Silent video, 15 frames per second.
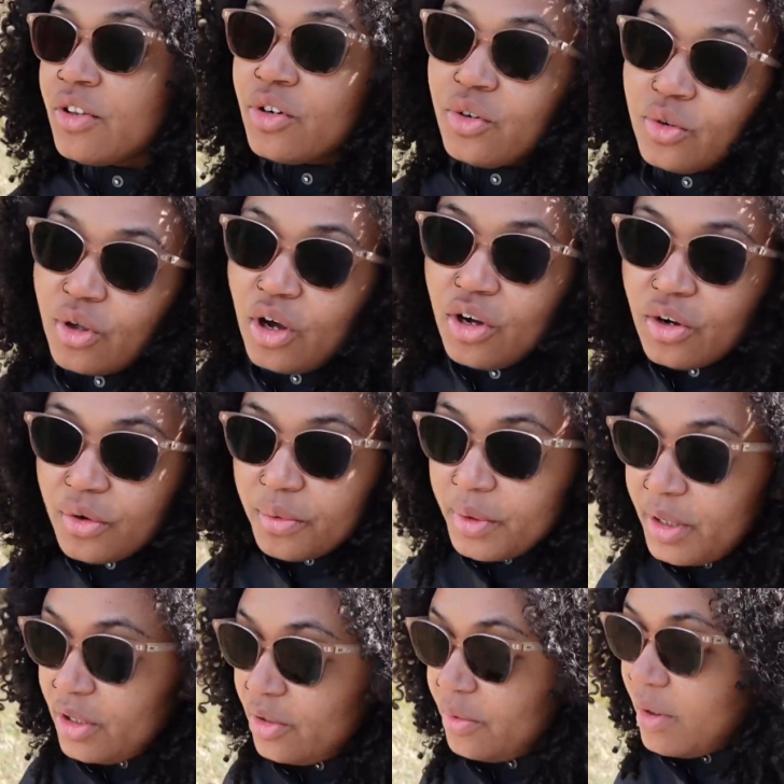little longer
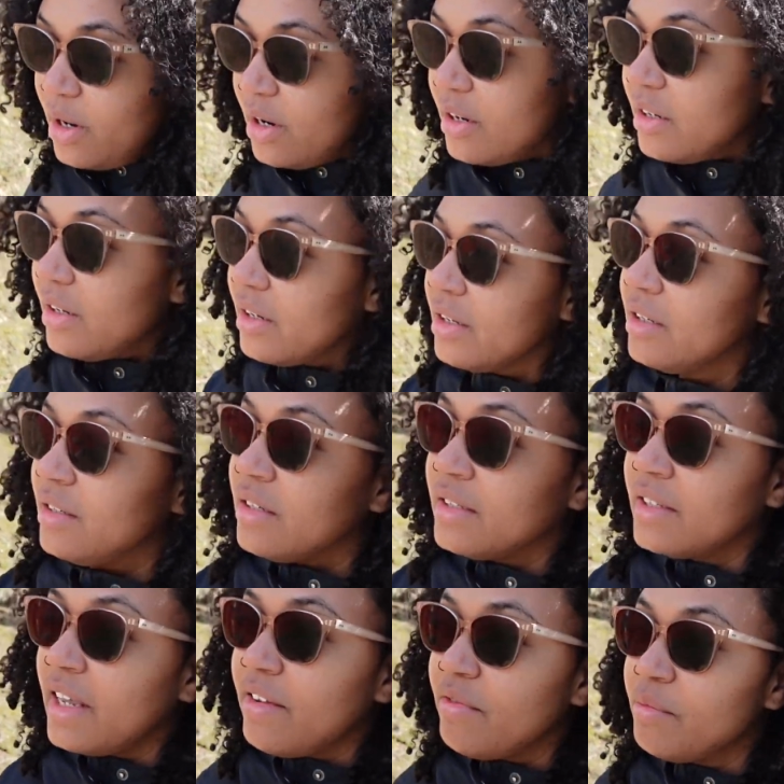where you are to
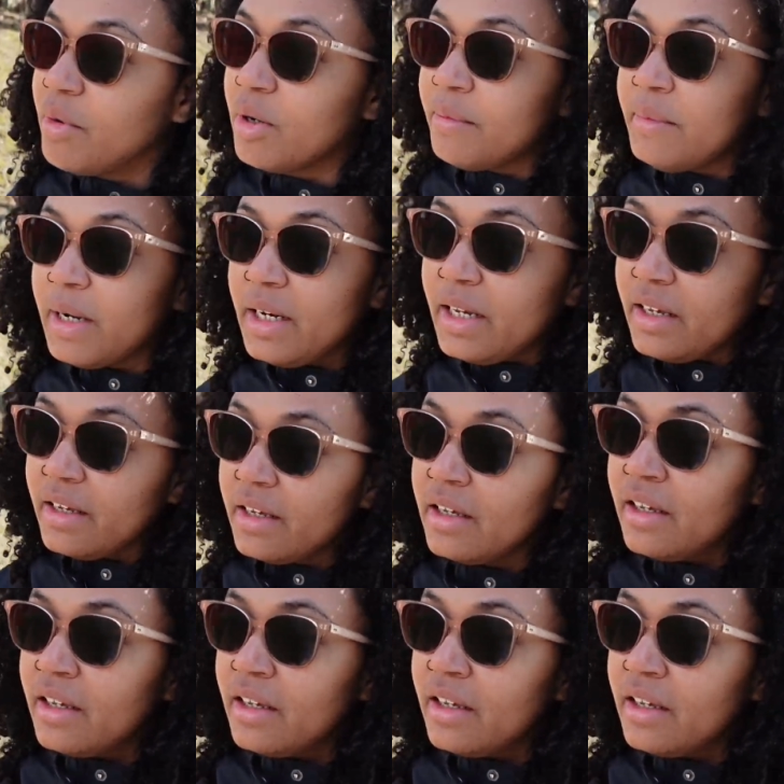save more money?